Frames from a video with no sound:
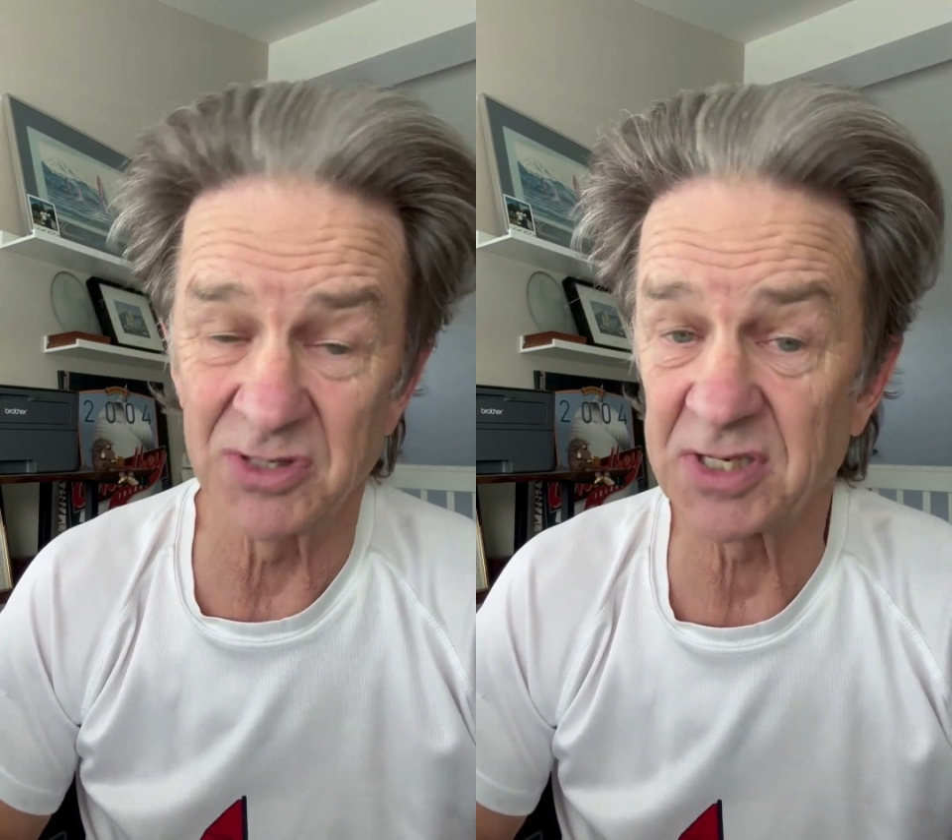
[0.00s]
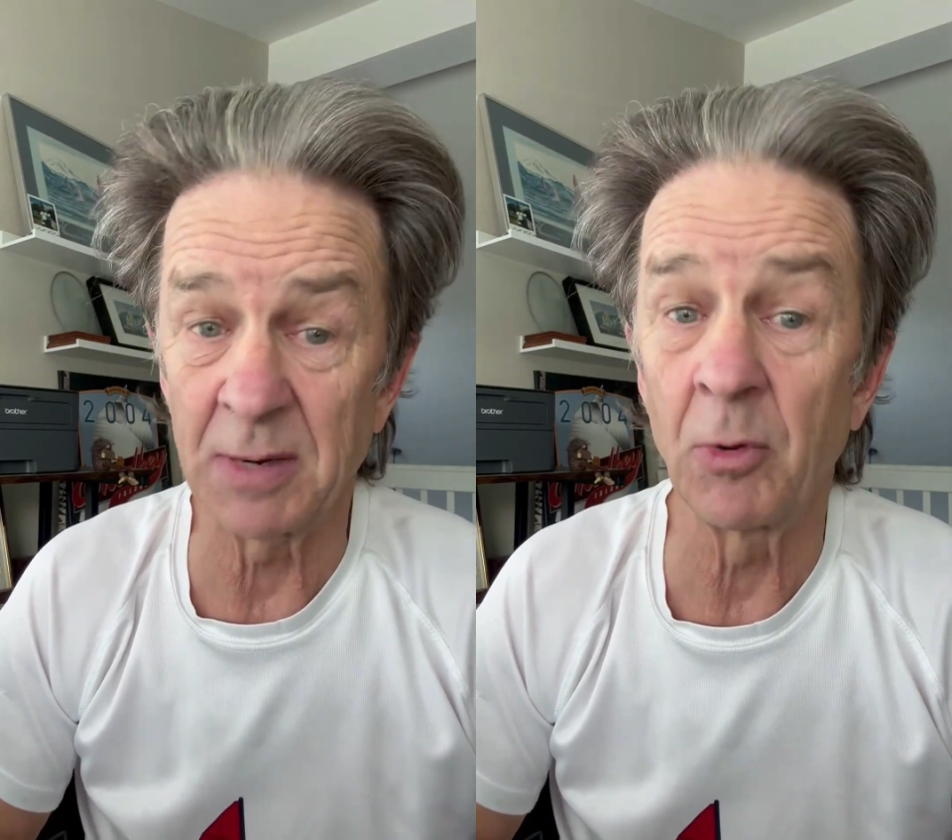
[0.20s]

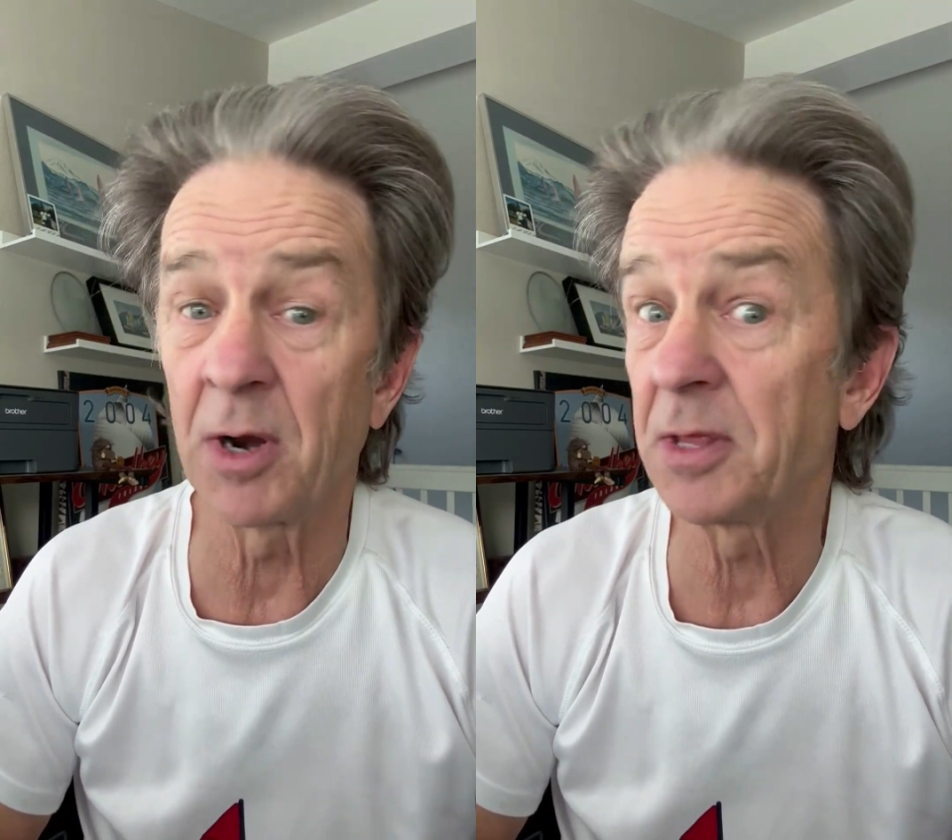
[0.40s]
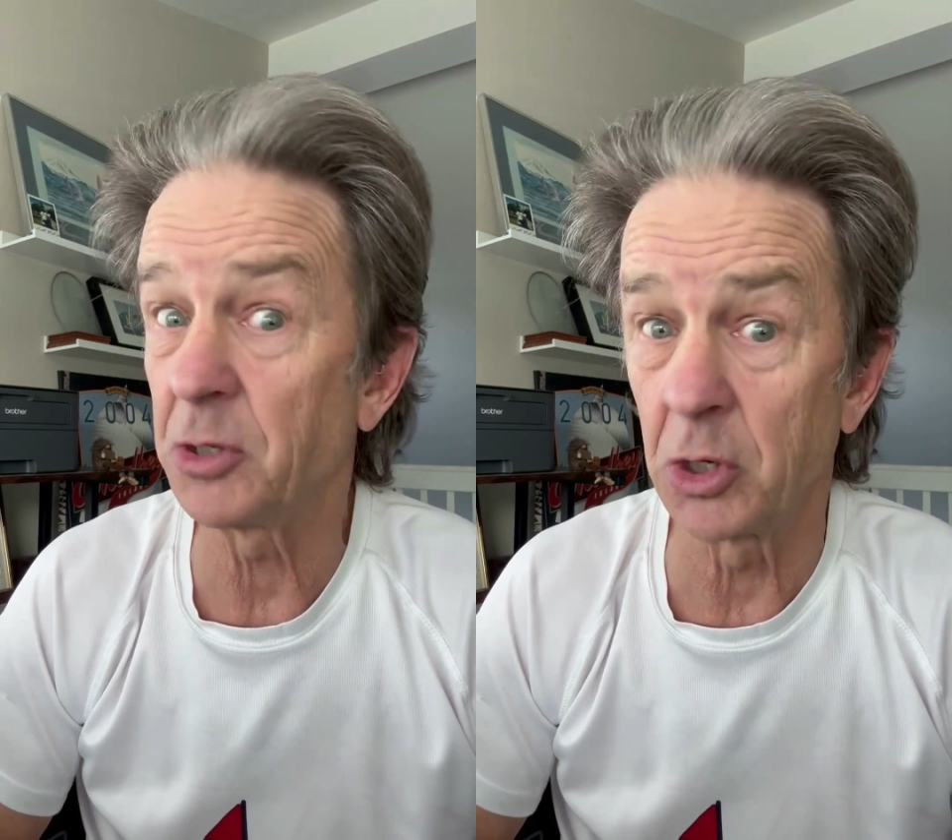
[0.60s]
somewhere
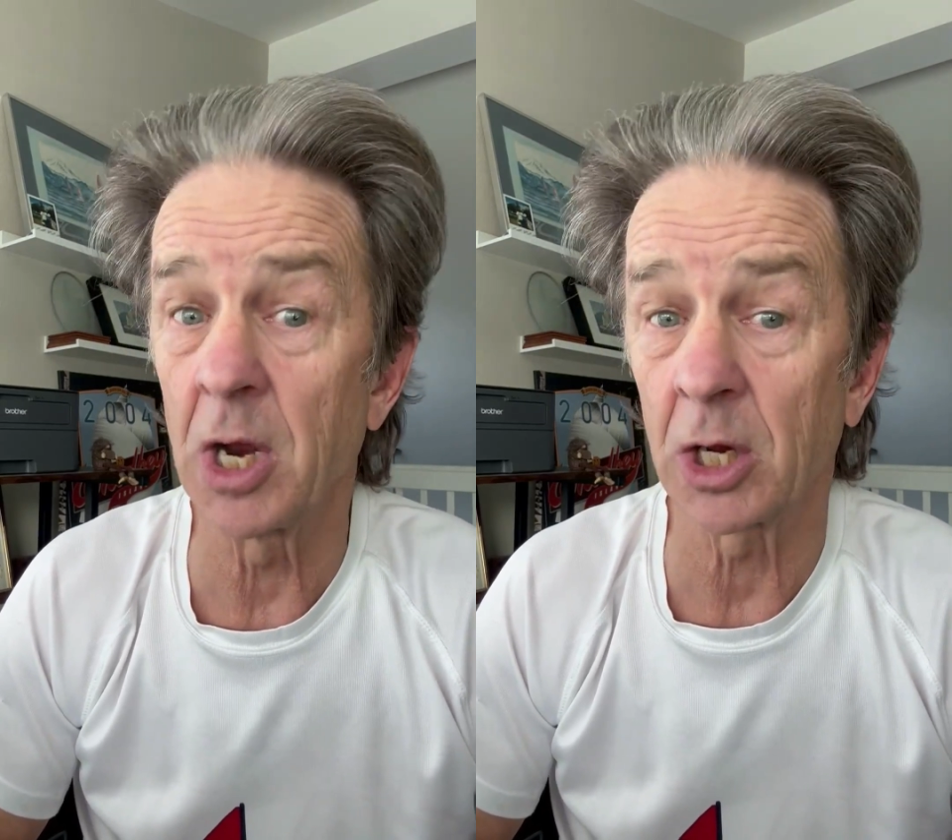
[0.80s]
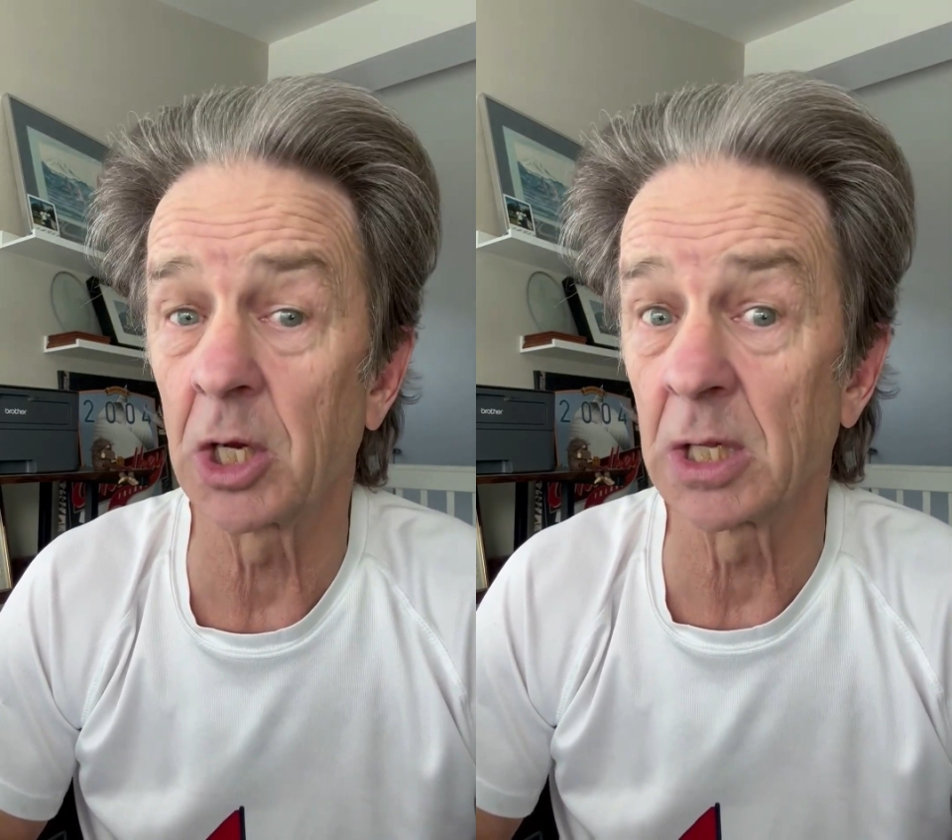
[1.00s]
that you're
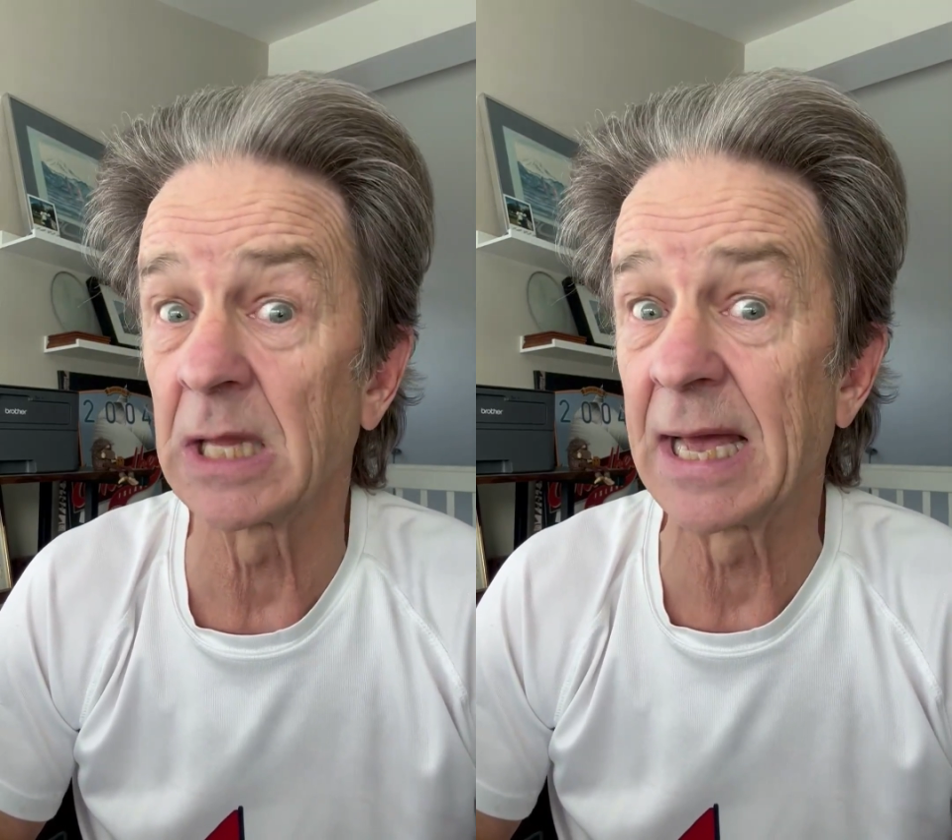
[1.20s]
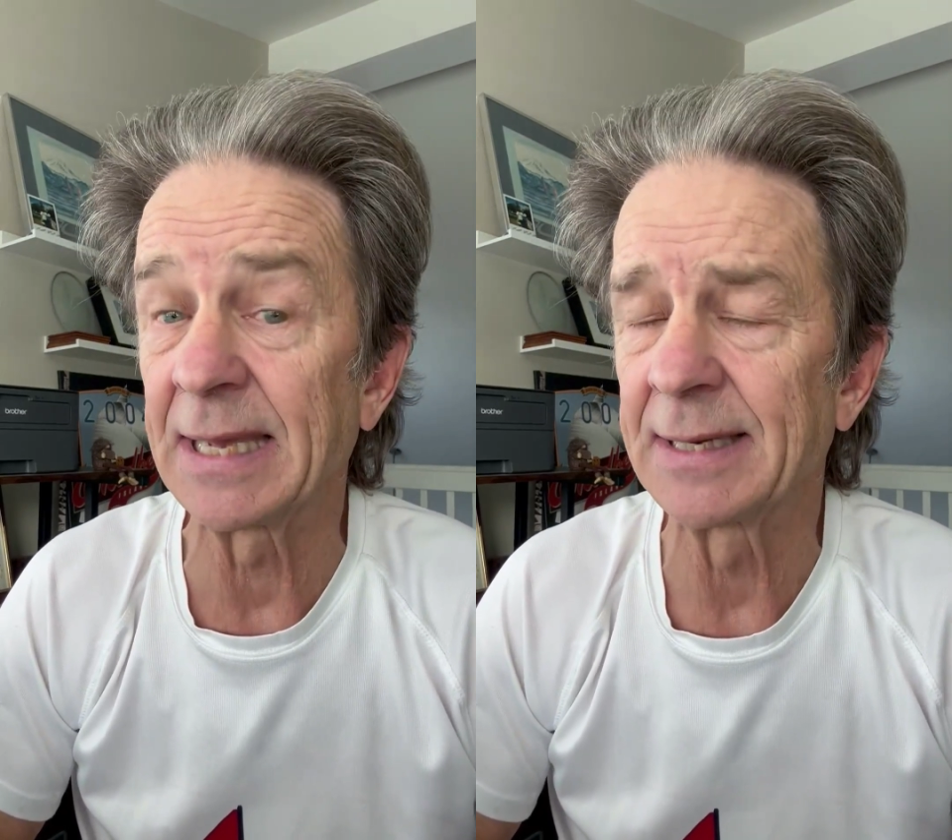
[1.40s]
not going to
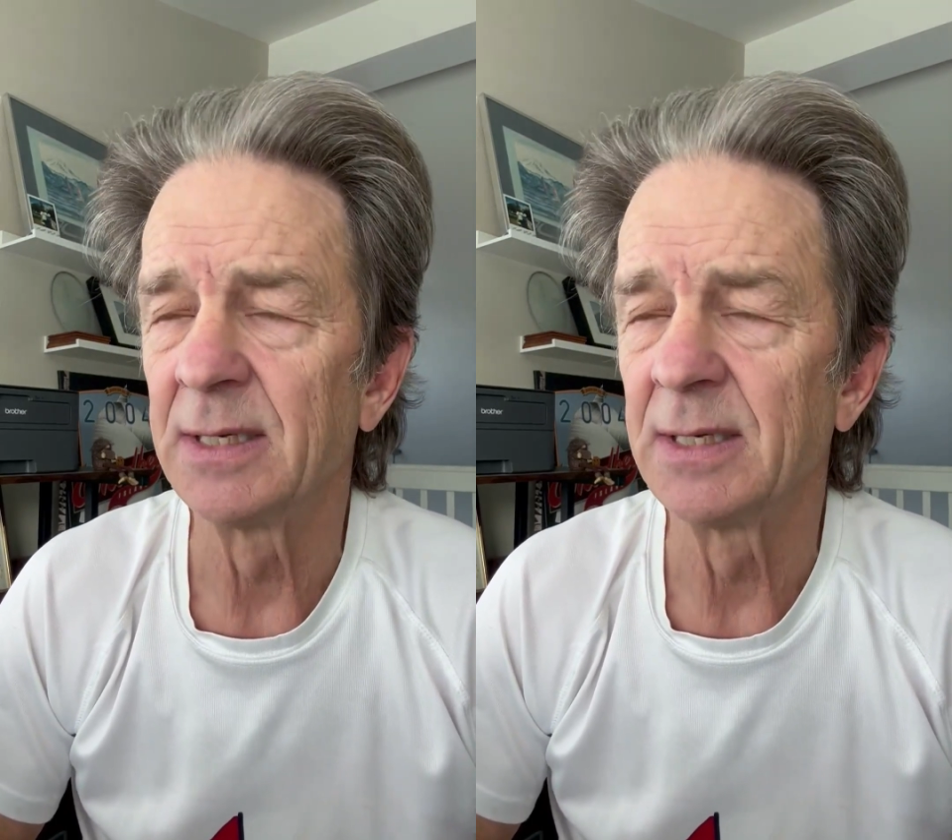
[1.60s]
like.